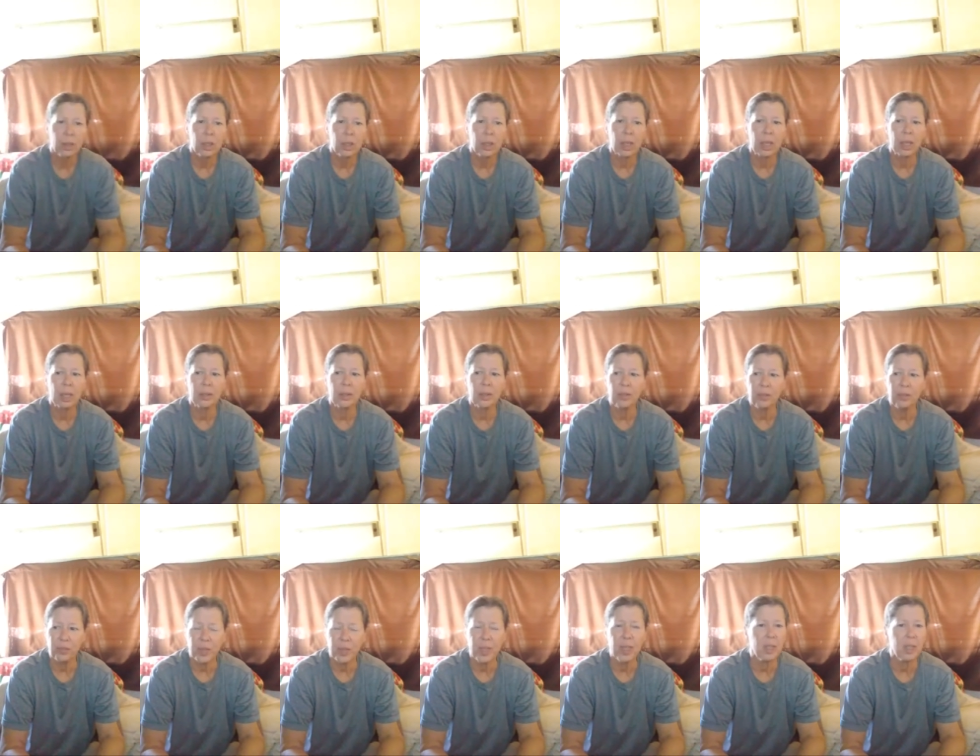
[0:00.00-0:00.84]
And their
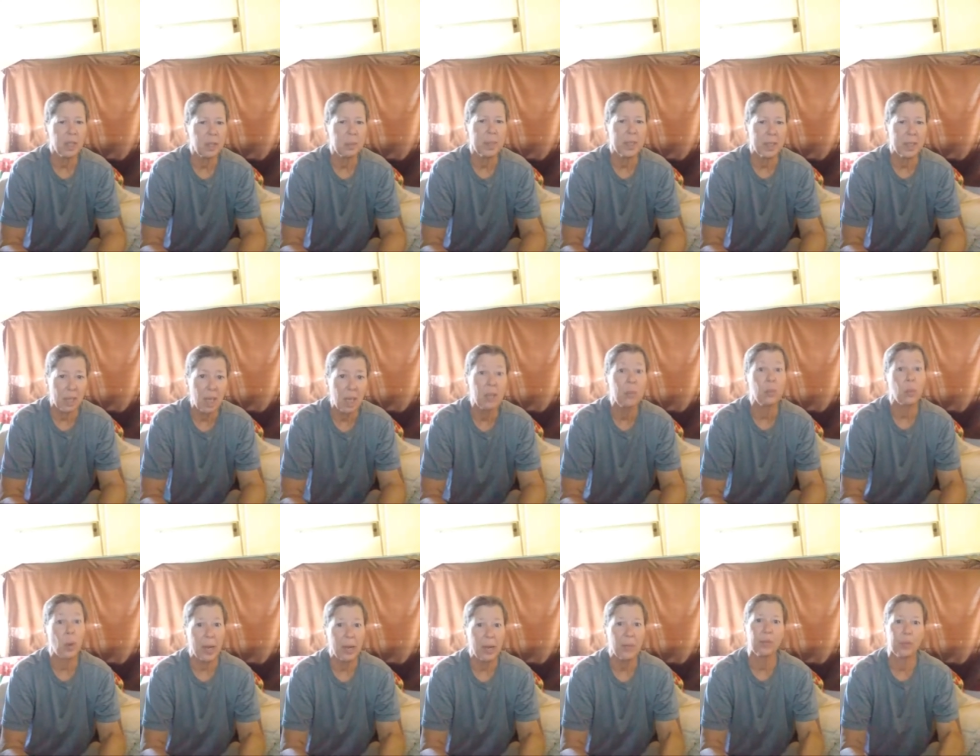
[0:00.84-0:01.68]
feet need to be done
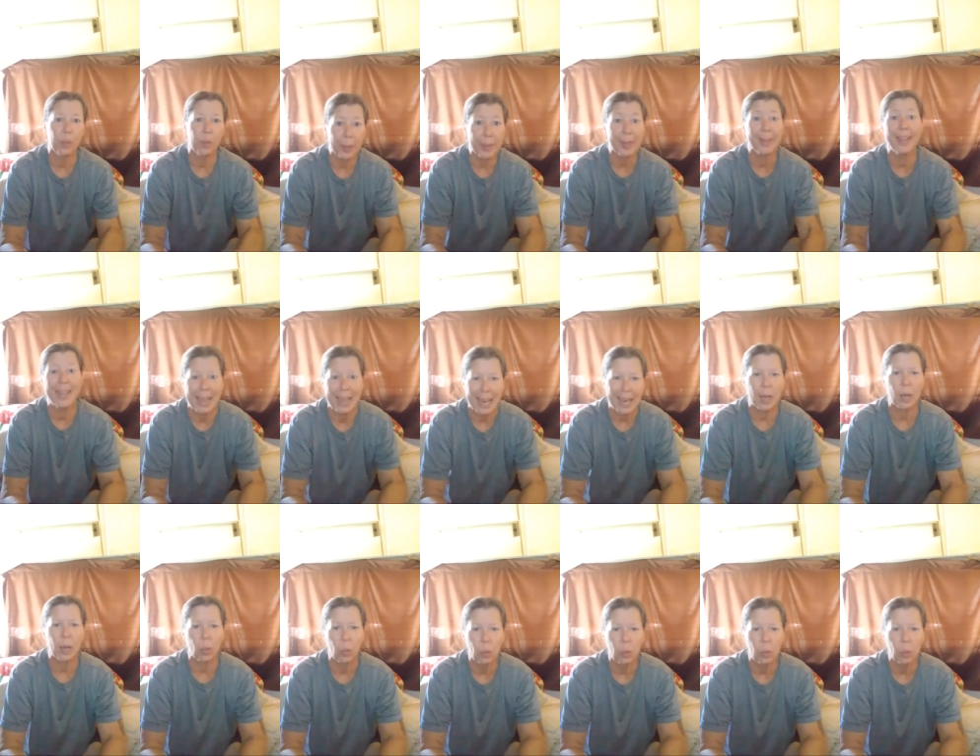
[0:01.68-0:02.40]
right frickin' now.